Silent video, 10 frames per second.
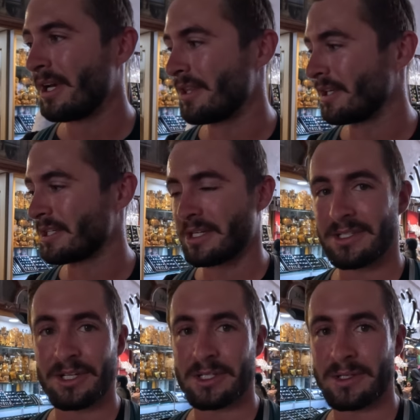And this is
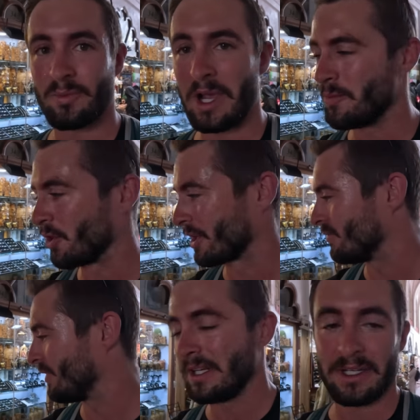just way more
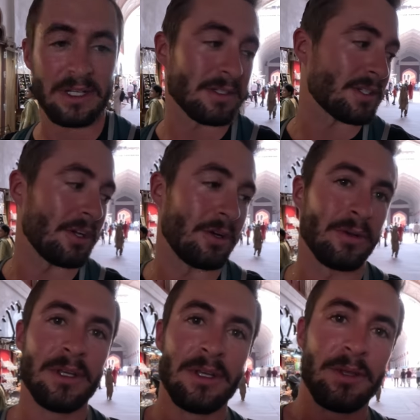convenient.
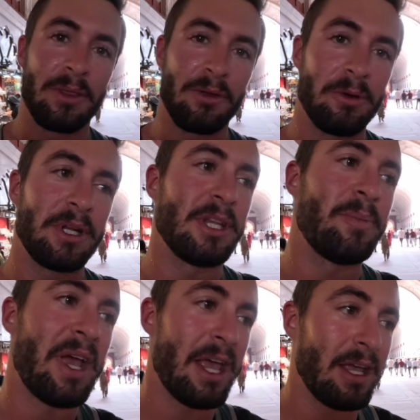So throw it in the
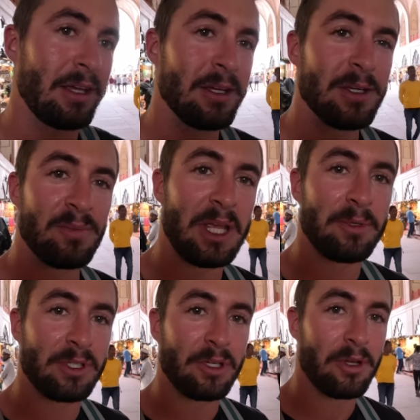bag, be
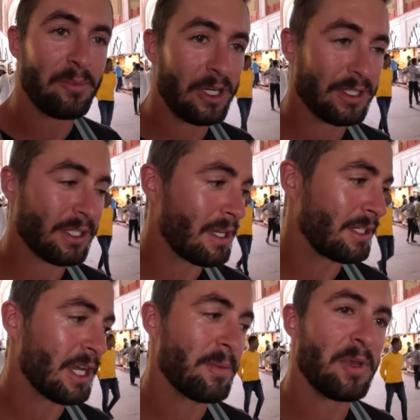able to go to the mosque
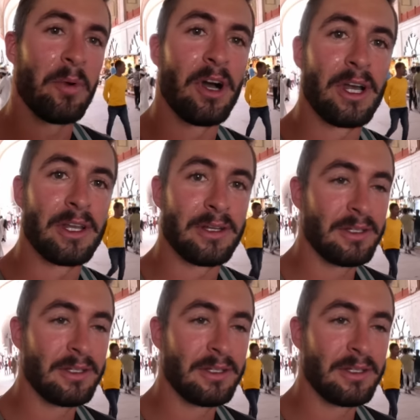anytime yeah. you want.